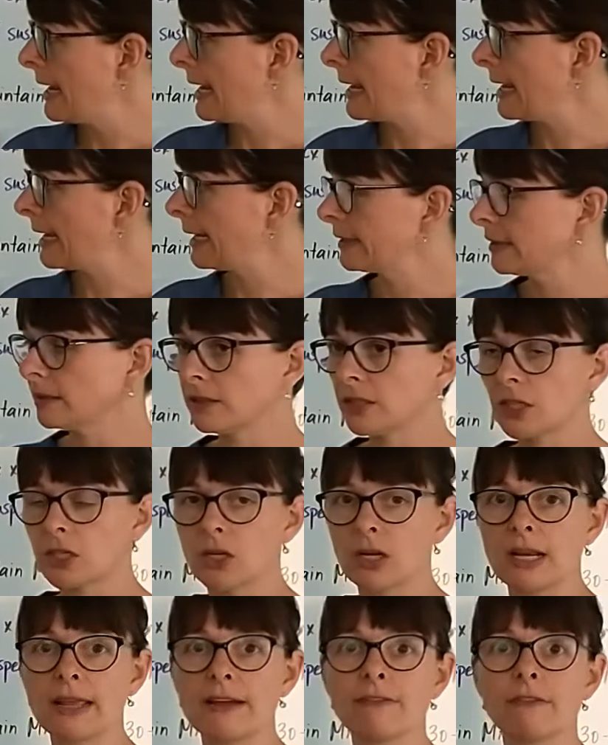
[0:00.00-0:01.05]
And
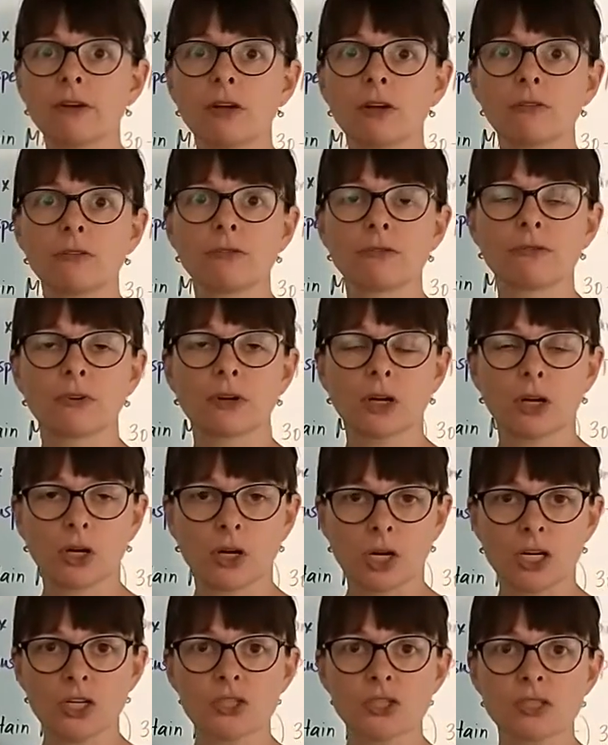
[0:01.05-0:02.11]
their level of
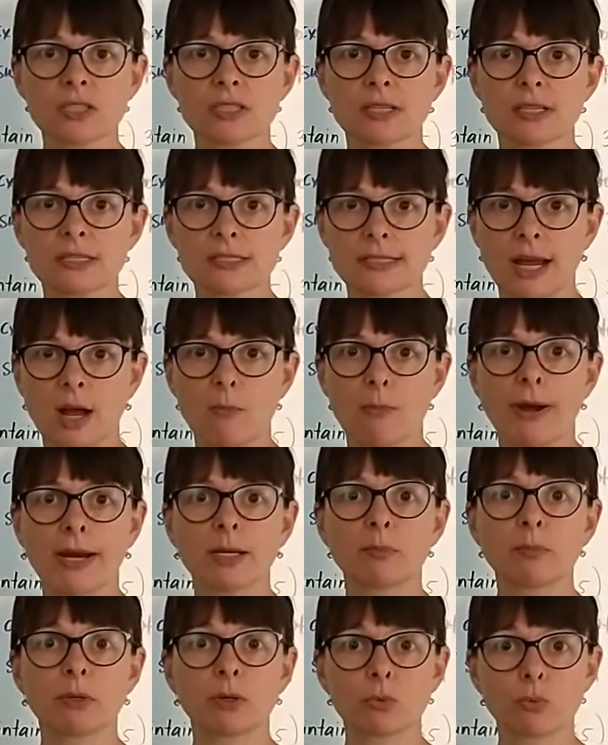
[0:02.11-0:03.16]
consciousness now
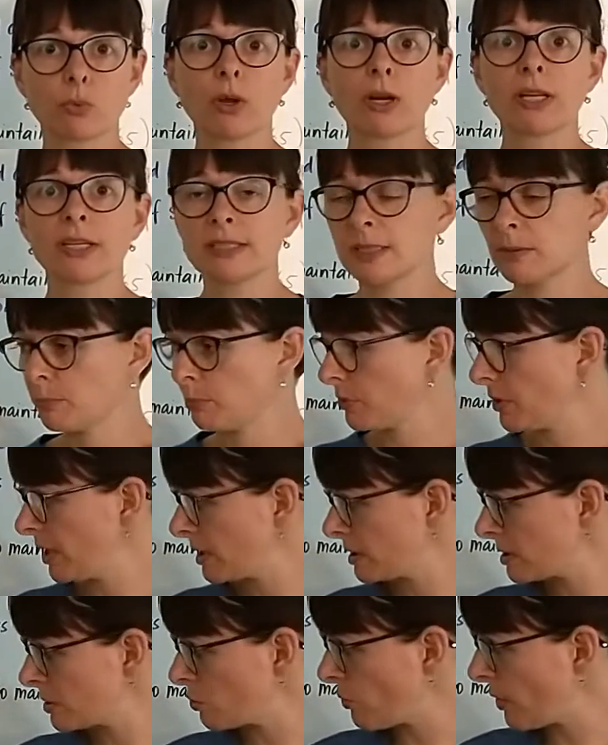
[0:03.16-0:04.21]
might be really
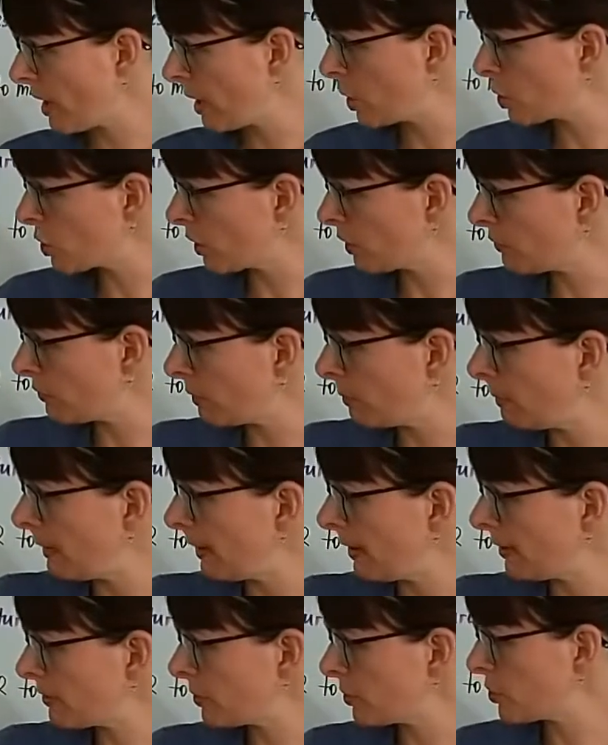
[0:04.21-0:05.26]
depressed, ranging from
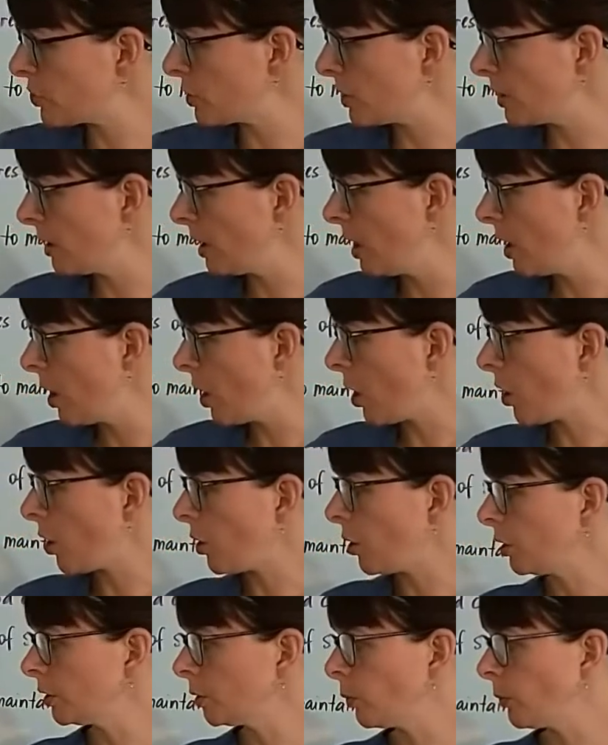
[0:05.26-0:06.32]
lethargy
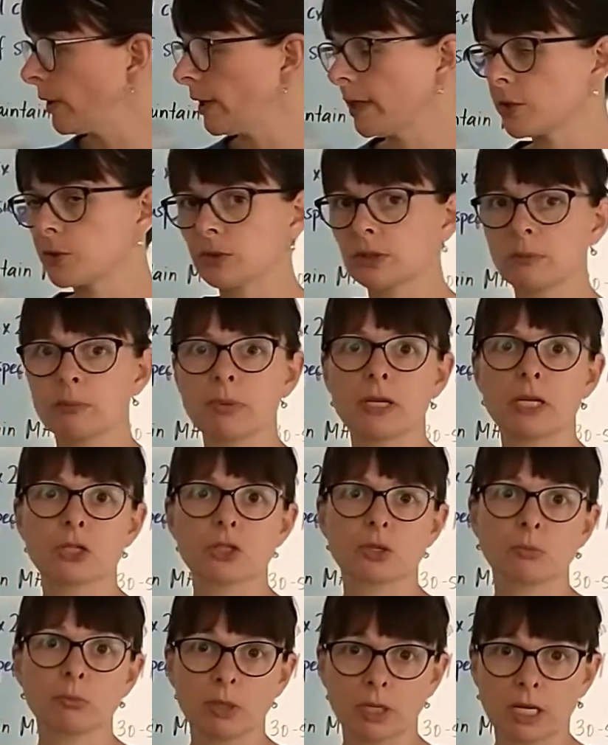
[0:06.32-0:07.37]
all the way to the
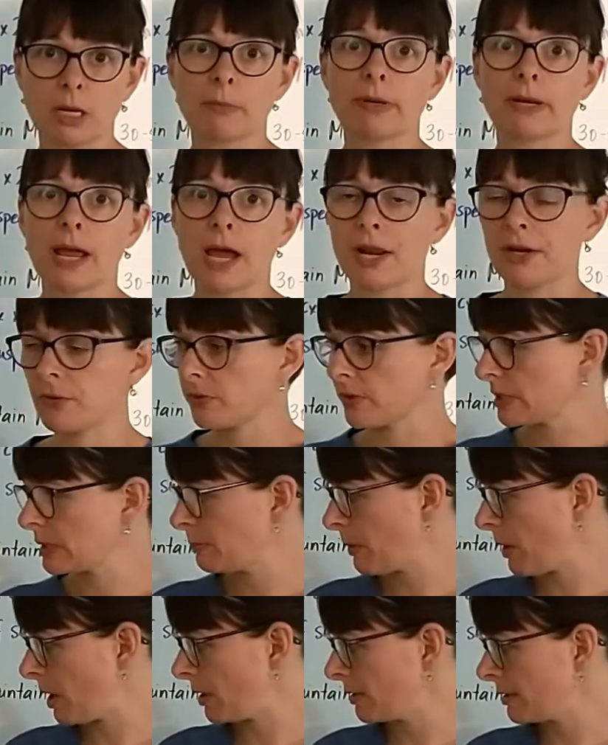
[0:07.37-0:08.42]
patient becoming
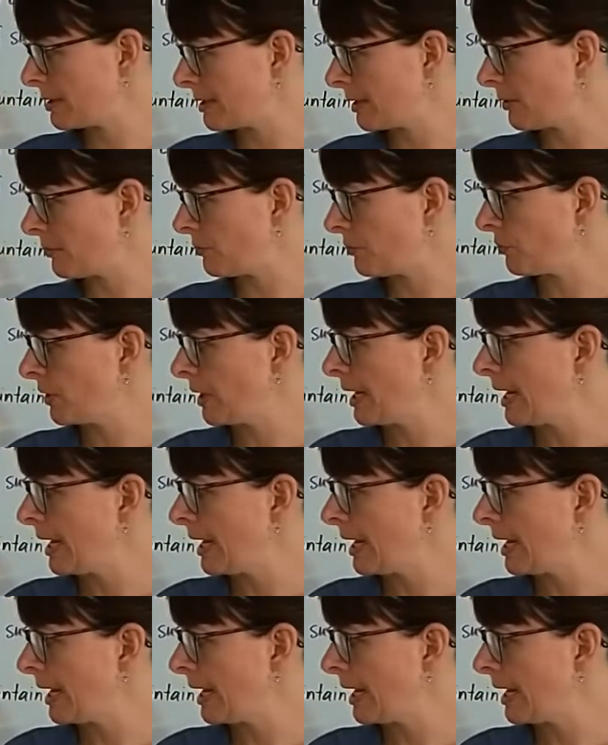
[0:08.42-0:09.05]
unresponsive.